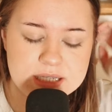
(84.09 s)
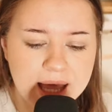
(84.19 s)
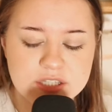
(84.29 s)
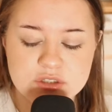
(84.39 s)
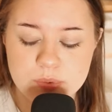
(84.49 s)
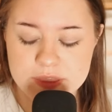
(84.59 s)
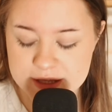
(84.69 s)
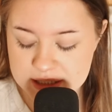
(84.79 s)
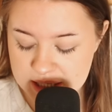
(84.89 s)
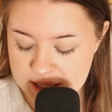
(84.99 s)
And
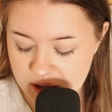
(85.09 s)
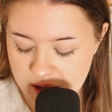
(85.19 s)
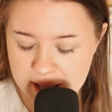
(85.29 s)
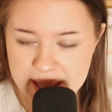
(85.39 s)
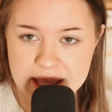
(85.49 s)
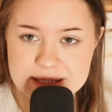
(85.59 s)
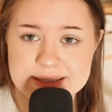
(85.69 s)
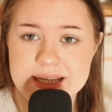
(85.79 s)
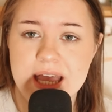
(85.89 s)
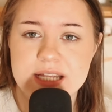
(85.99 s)
within it, I
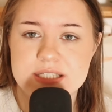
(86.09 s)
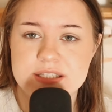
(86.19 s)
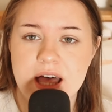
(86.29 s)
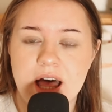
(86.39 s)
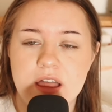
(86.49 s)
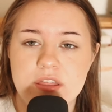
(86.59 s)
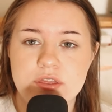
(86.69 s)
said that